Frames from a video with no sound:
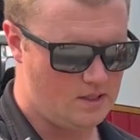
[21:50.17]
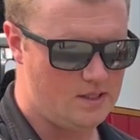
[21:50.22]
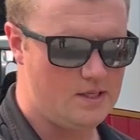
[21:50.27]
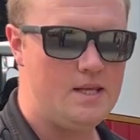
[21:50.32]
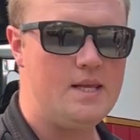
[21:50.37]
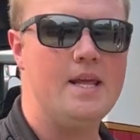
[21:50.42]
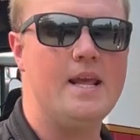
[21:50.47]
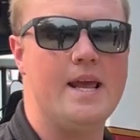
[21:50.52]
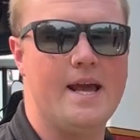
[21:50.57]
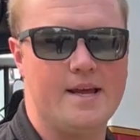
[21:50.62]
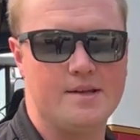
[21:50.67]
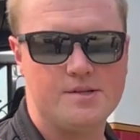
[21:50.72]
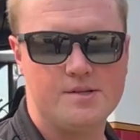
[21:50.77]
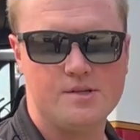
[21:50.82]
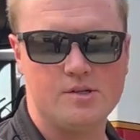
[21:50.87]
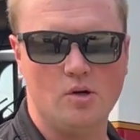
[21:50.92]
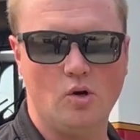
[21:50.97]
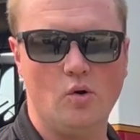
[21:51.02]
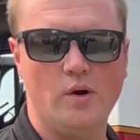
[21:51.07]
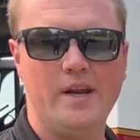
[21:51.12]
Yes,
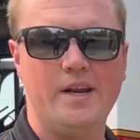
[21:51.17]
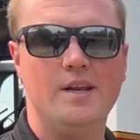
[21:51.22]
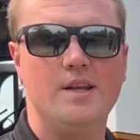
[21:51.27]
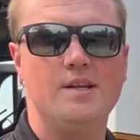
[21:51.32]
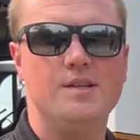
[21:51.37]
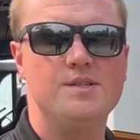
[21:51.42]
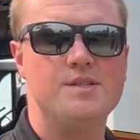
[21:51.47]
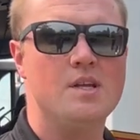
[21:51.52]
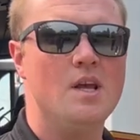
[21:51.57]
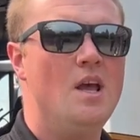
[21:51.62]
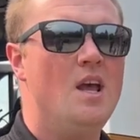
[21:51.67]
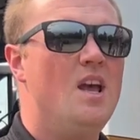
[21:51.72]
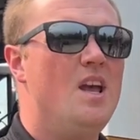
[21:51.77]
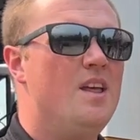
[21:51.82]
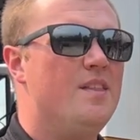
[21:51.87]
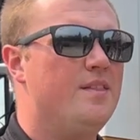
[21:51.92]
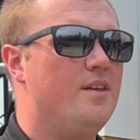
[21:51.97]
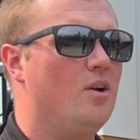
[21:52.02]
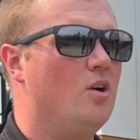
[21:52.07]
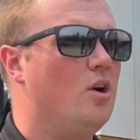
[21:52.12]
so it is.
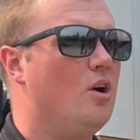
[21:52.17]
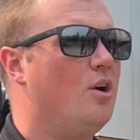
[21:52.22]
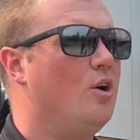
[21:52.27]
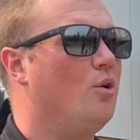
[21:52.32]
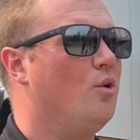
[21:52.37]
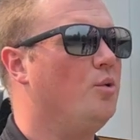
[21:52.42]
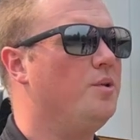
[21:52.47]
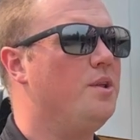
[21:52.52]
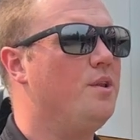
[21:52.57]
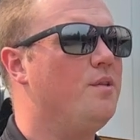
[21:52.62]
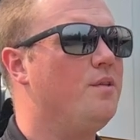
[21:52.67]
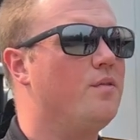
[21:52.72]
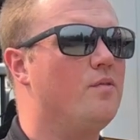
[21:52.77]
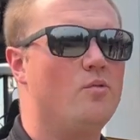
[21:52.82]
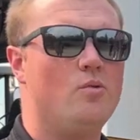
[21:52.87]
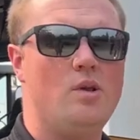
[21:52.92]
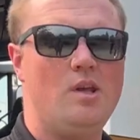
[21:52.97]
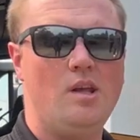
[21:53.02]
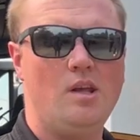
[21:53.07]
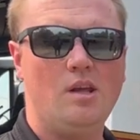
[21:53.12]
There are only
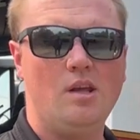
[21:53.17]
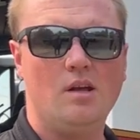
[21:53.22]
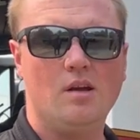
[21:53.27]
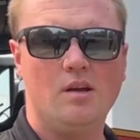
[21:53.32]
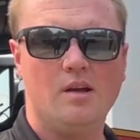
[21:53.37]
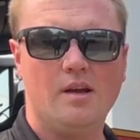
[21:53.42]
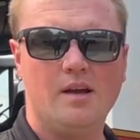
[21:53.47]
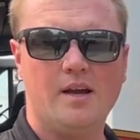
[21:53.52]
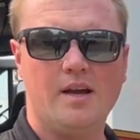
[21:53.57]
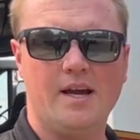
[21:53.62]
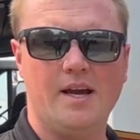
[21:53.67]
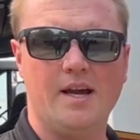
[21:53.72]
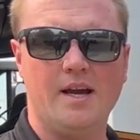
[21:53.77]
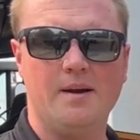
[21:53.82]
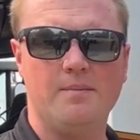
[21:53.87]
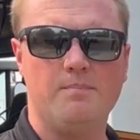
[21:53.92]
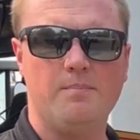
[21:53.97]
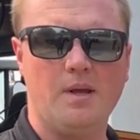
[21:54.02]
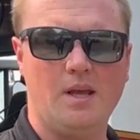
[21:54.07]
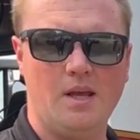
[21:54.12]
3
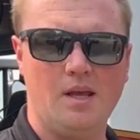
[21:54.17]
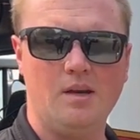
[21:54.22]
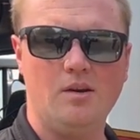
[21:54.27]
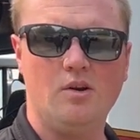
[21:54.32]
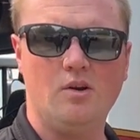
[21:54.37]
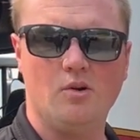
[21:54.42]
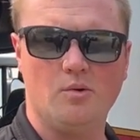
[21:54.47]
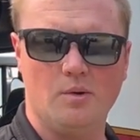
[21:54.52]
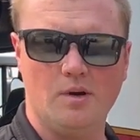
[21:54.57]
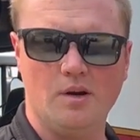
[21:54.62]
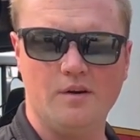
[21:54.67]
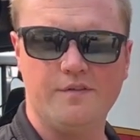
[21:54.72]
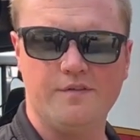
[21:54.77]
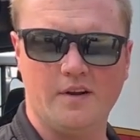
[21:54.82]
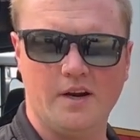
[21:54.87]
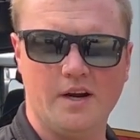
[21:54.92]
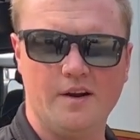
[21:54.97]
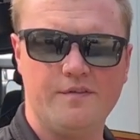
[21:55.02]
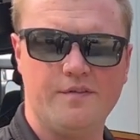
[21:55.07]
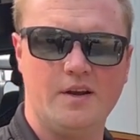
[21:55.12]
paid career
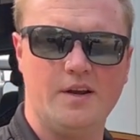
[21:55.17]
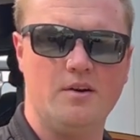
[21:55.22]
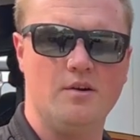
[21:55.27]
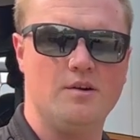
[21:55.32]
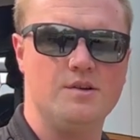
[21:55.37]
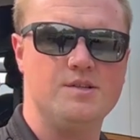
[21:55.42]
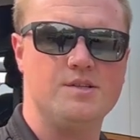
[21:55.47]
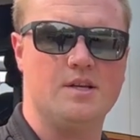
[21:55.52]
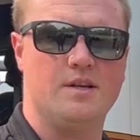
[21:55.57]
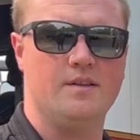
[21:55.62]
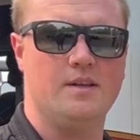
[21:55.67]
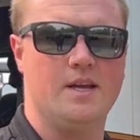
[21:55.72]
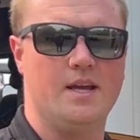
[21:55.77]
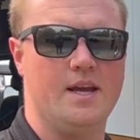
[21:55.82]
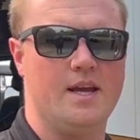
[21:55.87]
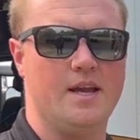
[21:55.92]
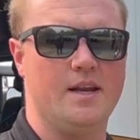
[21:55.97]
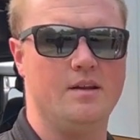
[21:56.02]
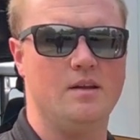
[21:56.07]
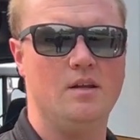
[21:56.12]
firefighters, and
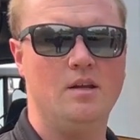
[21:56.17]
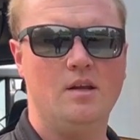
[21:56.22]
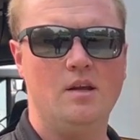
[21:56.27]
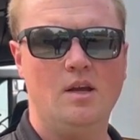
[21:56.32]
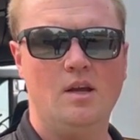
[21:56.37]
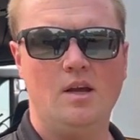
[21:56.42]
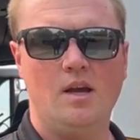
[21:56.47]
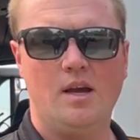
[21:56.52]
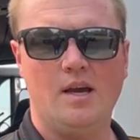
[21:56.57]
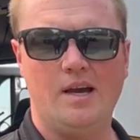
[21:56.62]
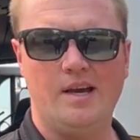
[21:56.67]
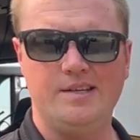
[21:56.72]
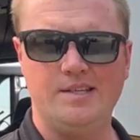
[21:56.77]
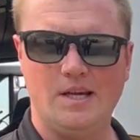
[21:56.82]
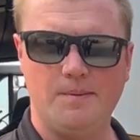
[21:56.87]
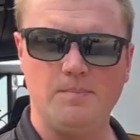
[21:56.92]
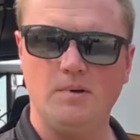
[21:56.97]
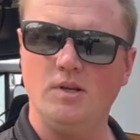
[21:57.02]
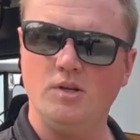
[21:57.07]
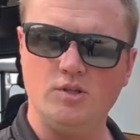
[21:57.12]
then a
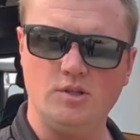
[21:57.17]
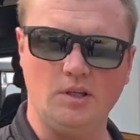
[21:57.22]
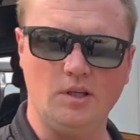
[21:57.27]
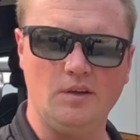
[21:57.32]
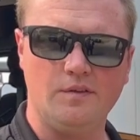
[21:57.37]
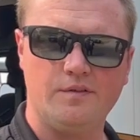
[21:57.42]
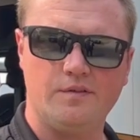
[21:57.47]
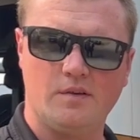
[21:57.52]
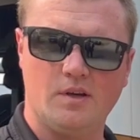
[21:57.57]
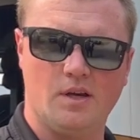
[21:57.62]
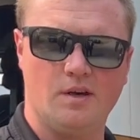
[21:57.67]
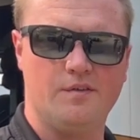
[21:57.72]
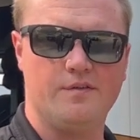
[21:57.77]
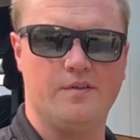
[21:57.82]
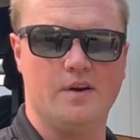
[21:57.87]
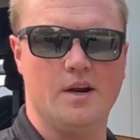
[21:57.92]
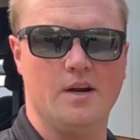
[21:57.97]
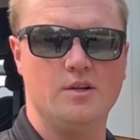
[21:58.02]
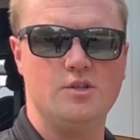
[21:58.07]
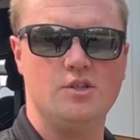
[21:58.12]
deputy chief and a
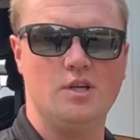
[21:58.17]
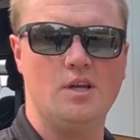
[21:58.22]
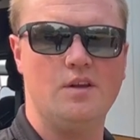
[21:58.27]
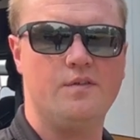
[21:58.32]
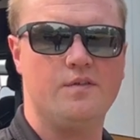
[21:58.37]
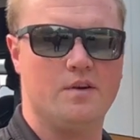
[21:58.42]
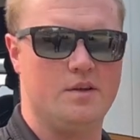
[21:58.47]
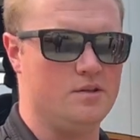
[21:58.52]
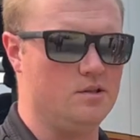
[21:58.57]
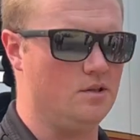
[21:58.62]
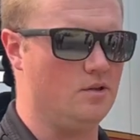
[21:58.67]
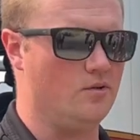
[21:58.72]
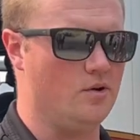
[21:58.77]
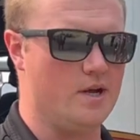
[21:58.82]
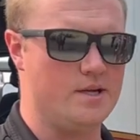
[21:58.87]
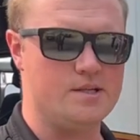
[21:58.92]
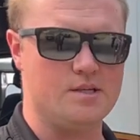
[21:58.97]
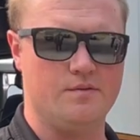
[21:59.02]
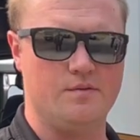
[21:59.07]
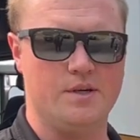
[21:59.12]
fire chief, and then the
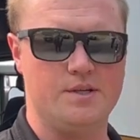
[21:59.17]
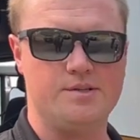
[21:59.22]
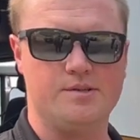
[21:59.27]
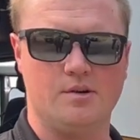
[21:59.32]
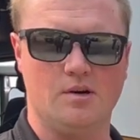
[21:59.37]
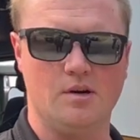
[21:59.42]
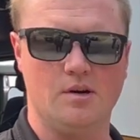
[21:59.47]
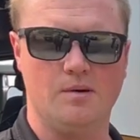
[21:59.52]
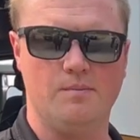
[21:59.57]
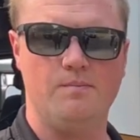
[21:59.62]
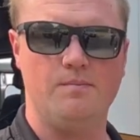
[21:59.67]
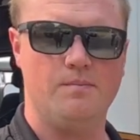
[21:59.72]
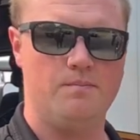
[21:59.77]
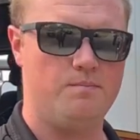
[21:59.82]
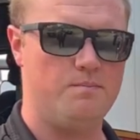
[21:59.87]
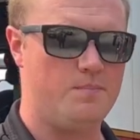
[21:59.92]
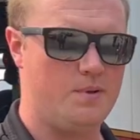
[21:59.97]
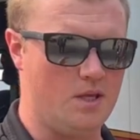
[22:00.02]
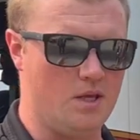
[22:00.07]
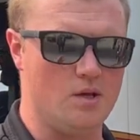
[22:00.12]
rest of us are
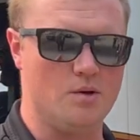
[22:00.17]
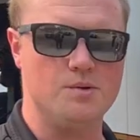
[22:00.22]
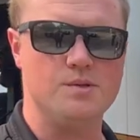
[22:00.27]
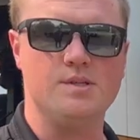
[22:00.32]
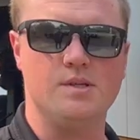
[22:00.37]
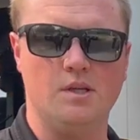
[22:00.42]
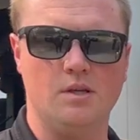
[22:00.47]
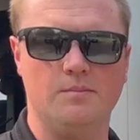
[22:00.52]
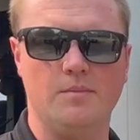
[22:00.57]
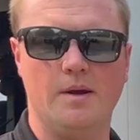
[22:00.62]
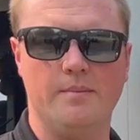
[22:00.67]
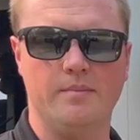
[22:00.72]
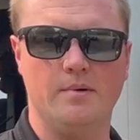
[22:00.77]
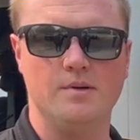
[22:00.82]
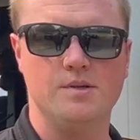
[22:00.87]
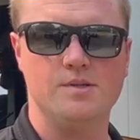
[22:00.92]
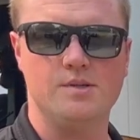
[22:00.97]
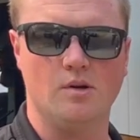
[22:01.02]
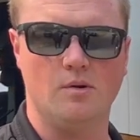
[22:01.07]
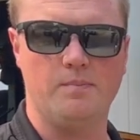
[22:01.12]
POC
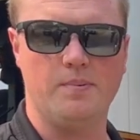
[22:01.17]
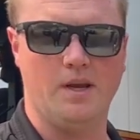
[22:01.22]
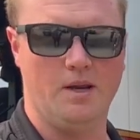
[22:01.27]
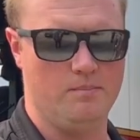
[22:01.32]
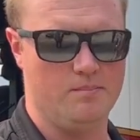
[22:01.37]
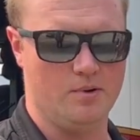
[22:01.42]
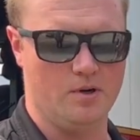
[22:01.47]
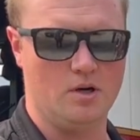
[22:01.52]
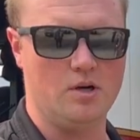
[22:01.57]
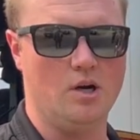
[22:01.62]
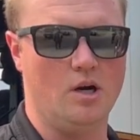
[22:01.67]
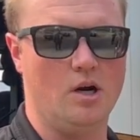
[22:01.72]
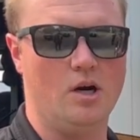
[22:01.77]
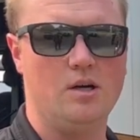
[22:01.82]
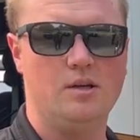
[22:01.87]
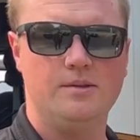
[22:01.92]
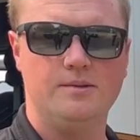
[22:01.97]
members, so paid per call.